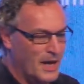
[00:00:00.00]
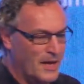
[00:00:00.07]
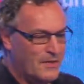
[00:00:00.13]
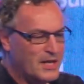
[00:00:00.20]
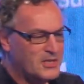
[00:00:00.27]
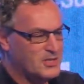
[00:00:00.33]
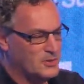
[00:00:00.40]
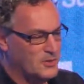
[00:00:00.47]

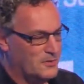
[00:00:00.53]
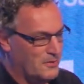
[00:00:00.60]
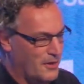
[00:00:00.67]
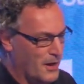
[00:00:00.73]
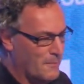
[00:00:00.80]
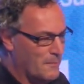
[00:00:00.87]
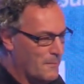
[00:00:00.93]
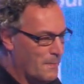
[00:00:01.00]
And that's a good
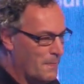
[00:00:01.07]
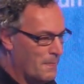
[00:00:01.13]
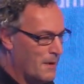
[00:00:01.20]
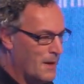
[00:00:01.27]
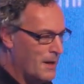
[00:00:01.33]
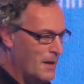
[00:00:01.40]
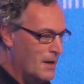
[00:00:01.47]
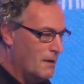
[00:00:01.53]
thing.
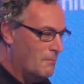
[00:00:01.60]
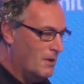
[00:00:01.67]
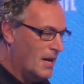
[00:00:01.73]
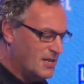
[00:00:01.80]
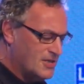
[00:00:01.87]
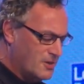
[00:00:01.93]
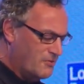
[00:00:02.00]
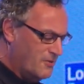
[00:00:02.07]
But
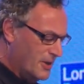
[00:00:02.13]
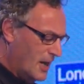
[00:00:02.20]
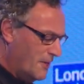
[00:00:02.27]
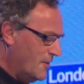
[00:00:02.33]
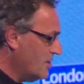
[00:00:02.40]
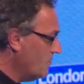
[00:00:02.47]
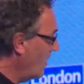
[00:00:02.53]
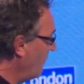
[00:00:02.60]
let's not
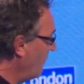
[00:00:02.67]
forget this